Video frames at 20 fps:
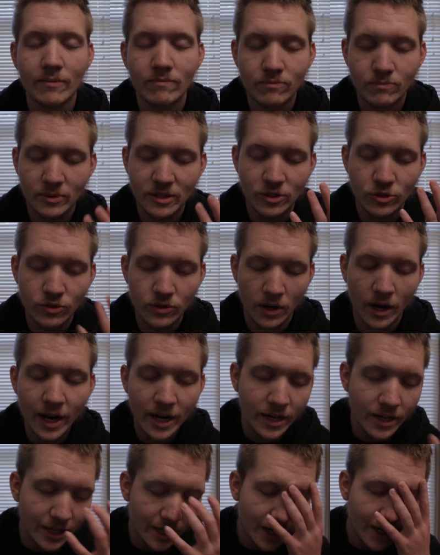I've been
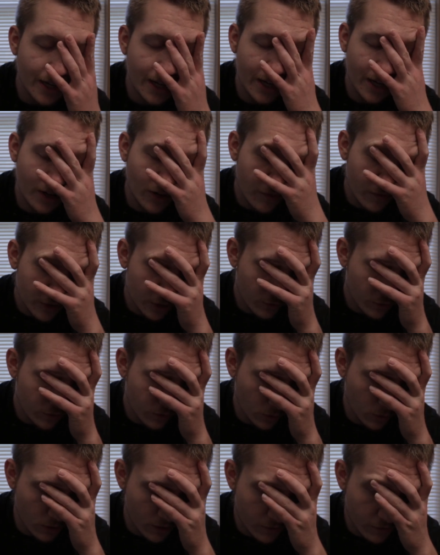trying to get an interview
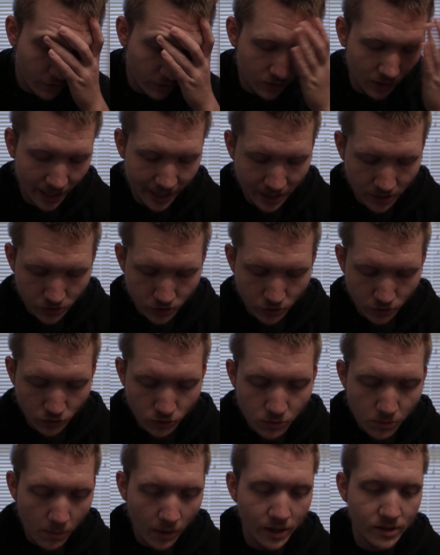for like
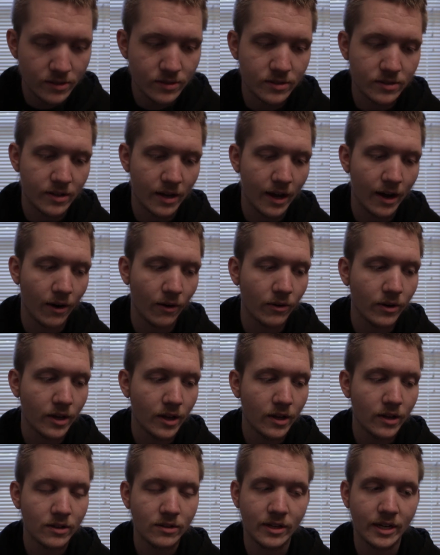2 months now.
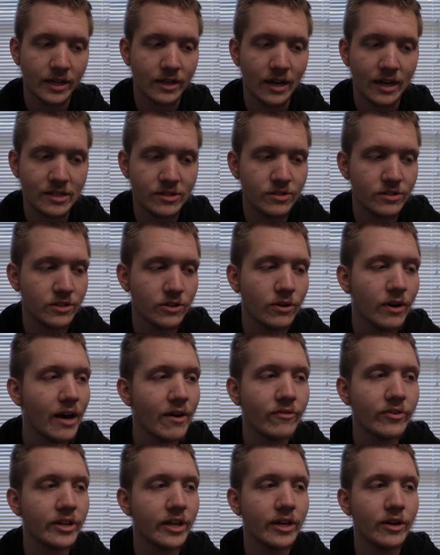Like, I still
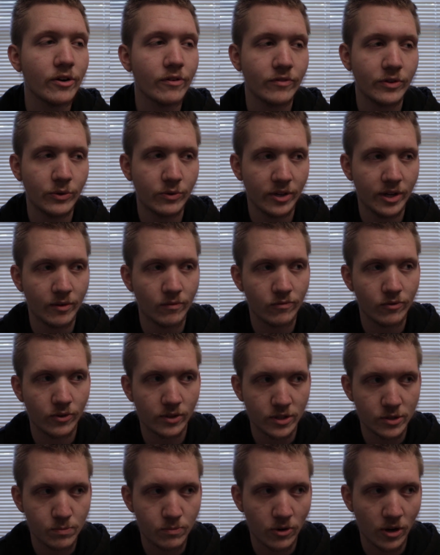haven't interviewed him for
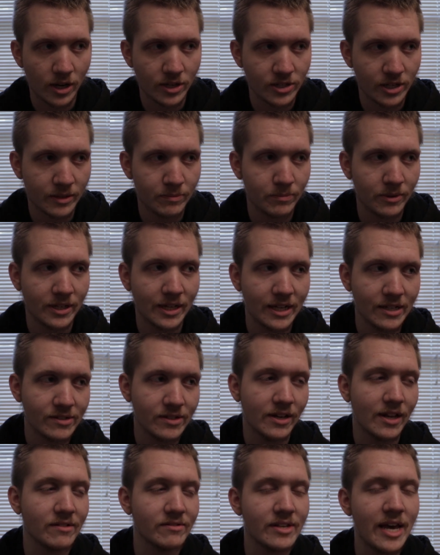this project, but it's
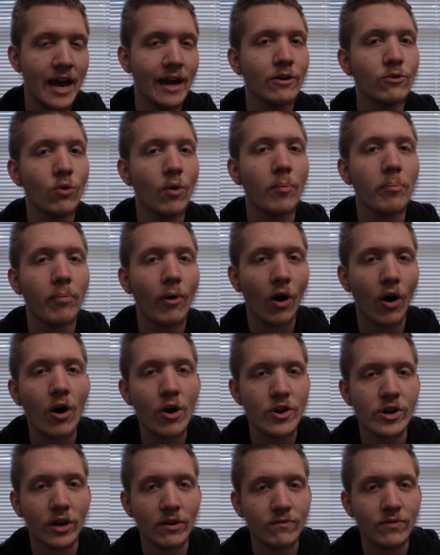an integral
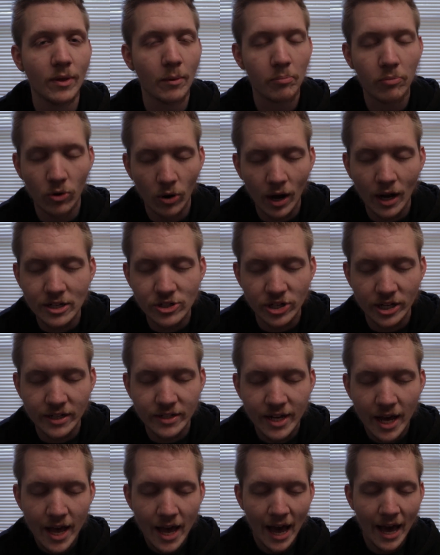part of the
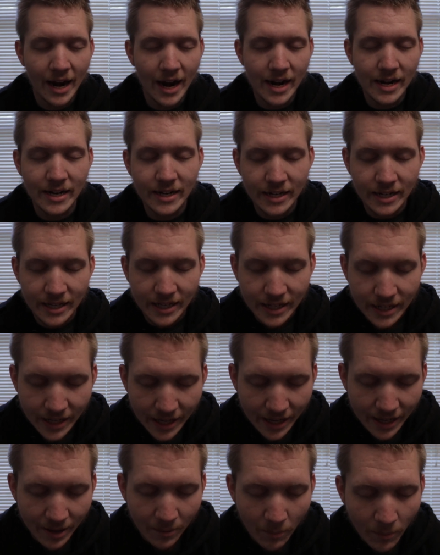project, and I need
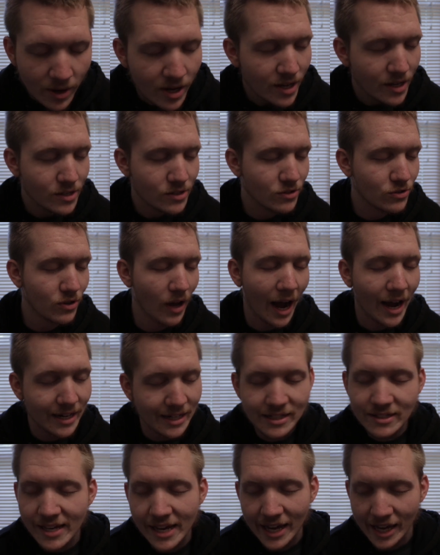to
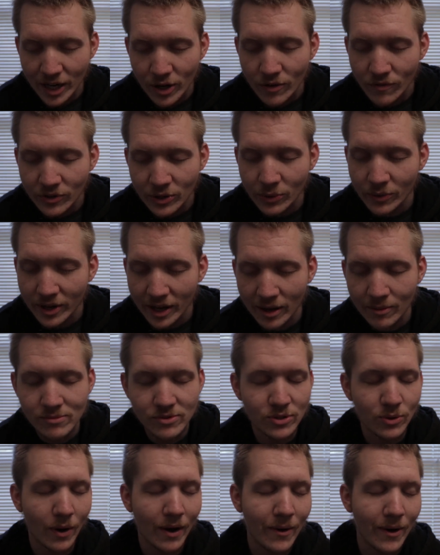interview him
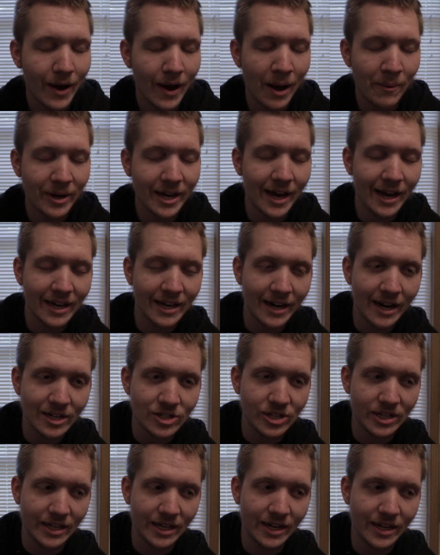so that way I can
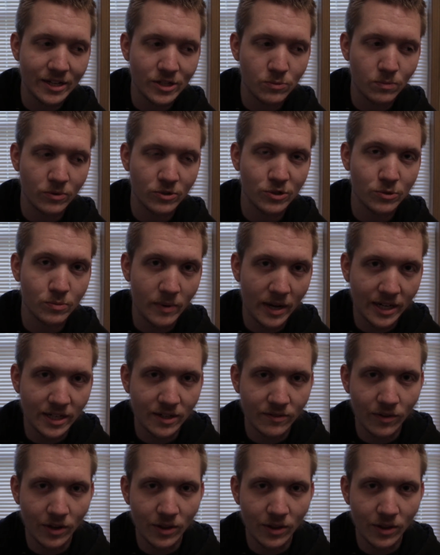actually get his perspective.